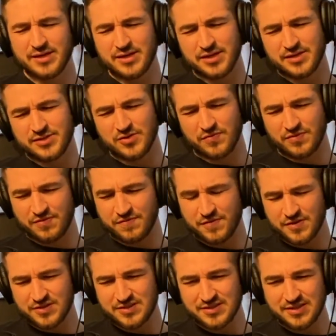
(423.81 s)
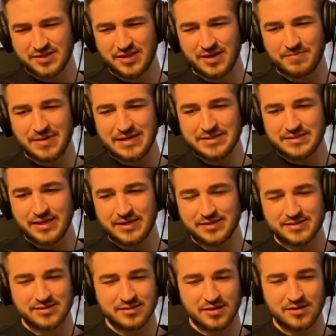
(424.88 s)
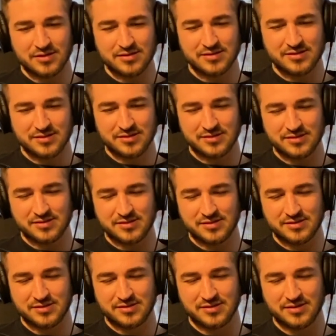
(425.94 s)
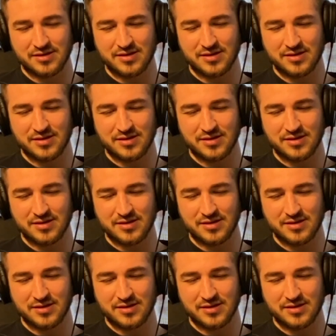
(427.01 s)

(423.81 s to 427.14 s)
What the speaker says: So if the first thing that my day starts is